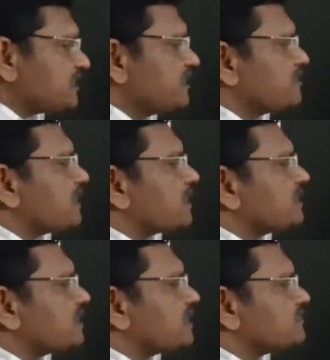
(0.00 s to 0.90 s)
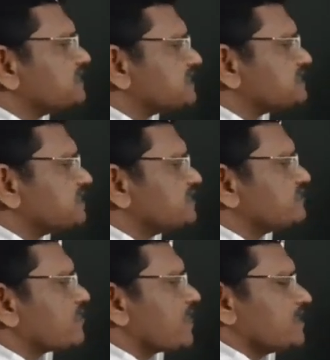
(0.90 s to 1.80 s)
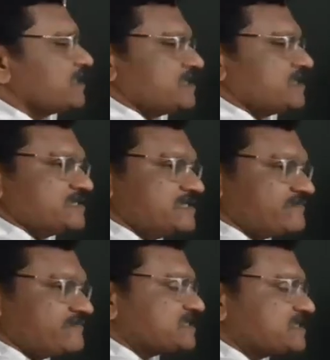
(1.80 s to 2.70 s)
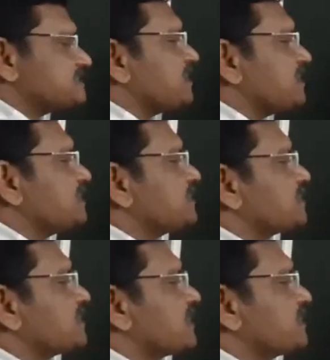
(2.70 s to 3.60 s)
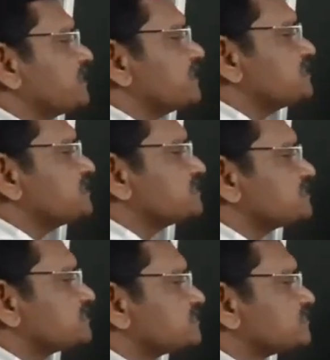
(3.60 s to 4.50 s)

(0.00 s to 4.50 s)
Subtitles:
in atomic structure, the first cell contains